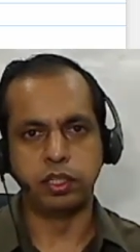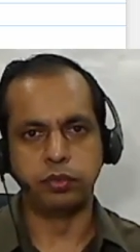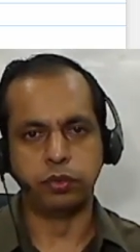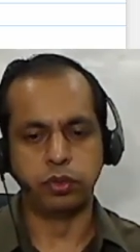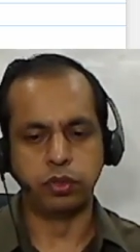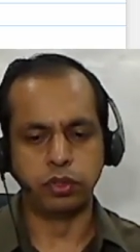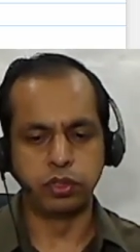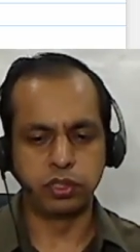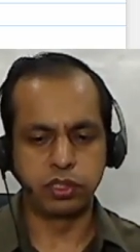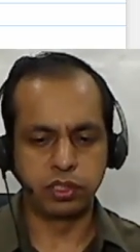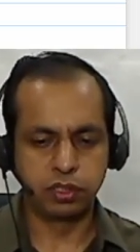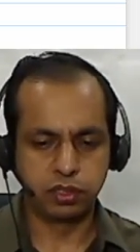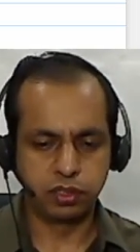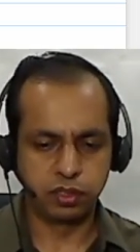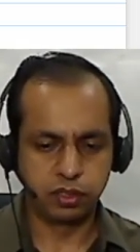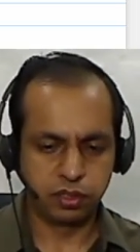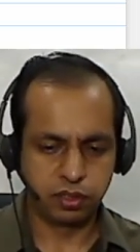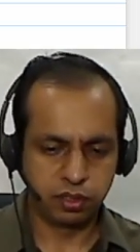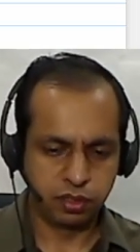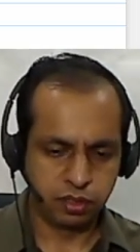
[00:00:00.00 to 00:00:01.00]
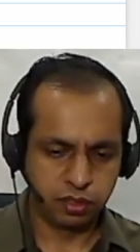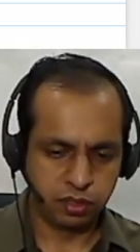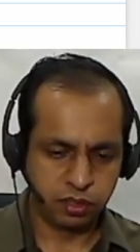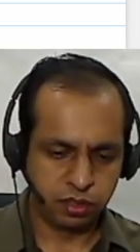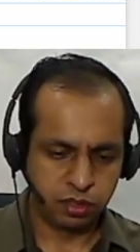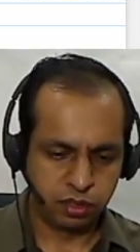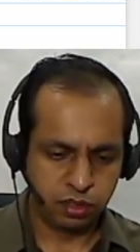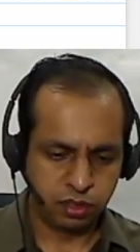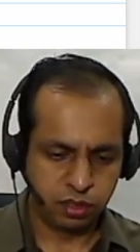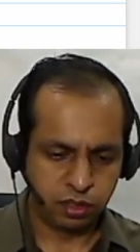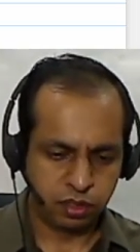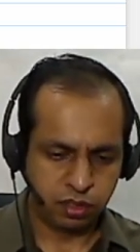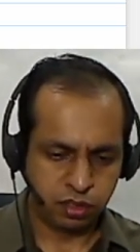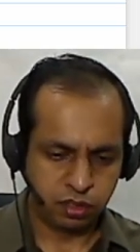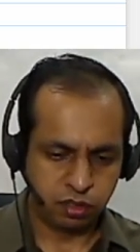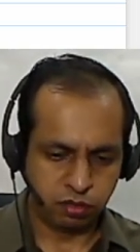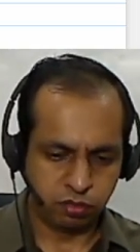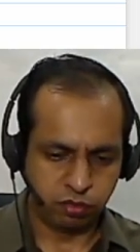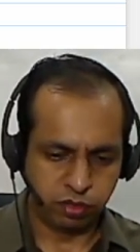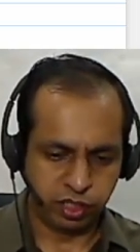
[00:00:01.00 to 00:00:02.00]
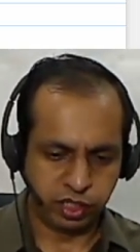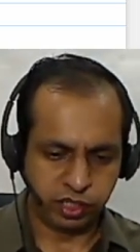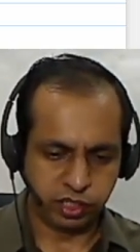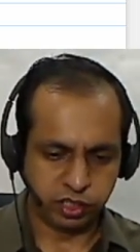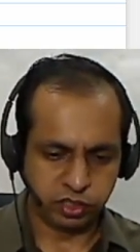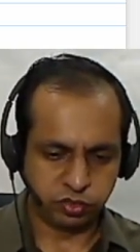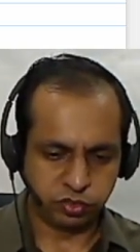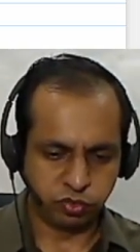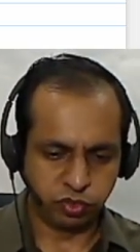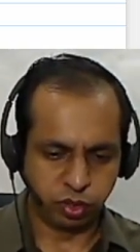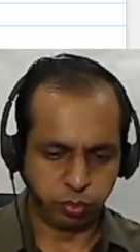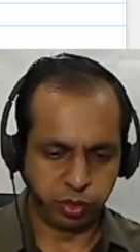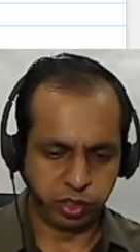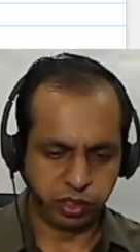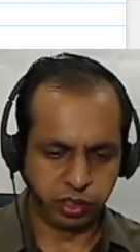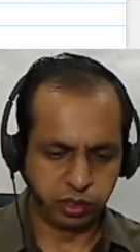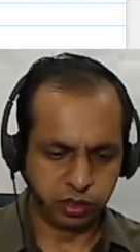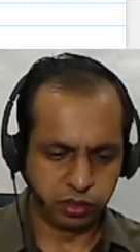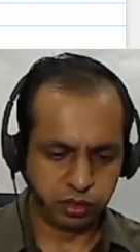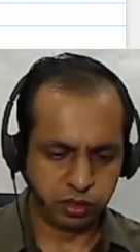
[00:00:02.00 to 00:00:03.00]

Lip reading: volts, VDS will be